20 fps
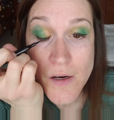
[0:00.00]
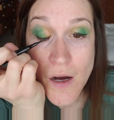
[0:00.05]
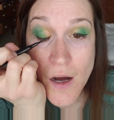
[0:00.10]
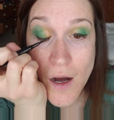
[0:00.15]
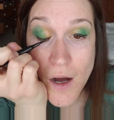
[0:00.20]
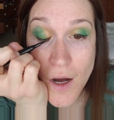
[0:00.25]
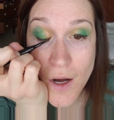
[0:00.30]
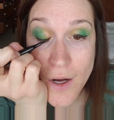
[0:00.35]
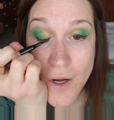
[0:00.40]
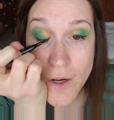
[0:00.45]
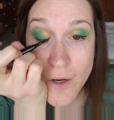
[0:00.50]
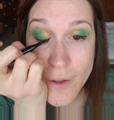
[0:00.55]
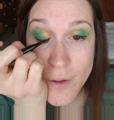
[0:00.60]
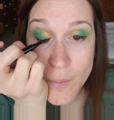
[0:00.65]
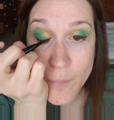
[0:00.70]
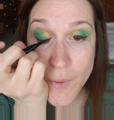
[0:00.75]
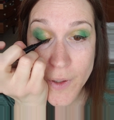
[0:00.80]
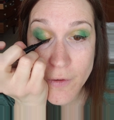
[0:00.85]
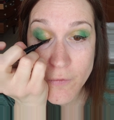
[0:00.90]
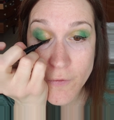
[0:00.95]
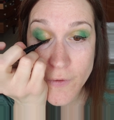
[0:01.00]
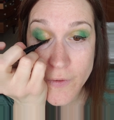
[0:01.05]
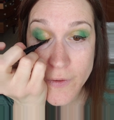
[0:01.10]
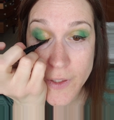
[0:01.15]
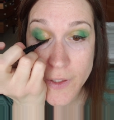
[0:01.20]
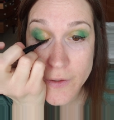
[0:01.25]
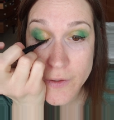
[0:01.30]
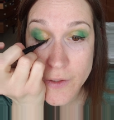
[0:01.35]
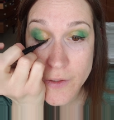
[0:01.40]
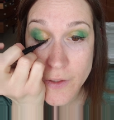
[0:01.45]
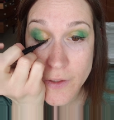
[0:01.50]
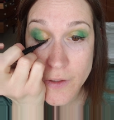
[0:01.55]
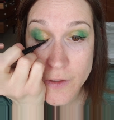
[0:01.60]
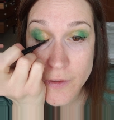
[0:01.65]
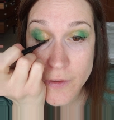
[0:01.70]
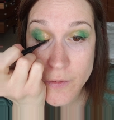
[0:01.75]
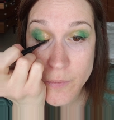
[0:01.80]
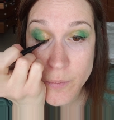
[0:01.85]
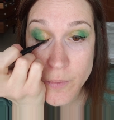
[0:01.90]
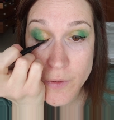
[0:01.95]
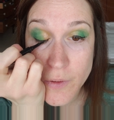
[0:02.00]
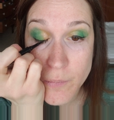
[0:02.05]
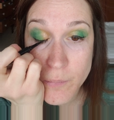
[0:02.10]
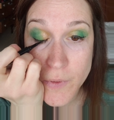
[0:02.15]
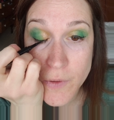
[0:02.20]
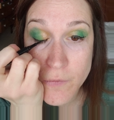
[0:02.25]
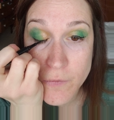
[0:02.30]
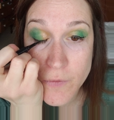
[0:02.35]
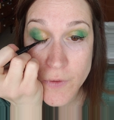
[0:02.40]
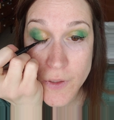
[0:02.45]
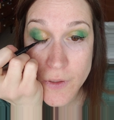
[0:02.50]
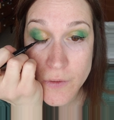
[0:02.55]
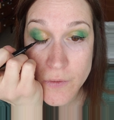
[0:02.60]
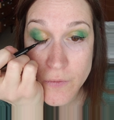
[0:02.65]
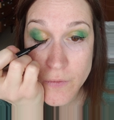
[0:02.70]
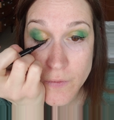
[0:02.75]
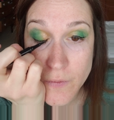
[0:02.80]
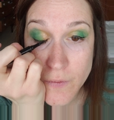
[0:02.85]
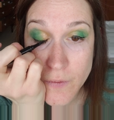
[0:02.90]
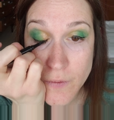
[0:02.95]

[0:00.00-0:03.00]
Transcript: on my foundation that I just put on my face.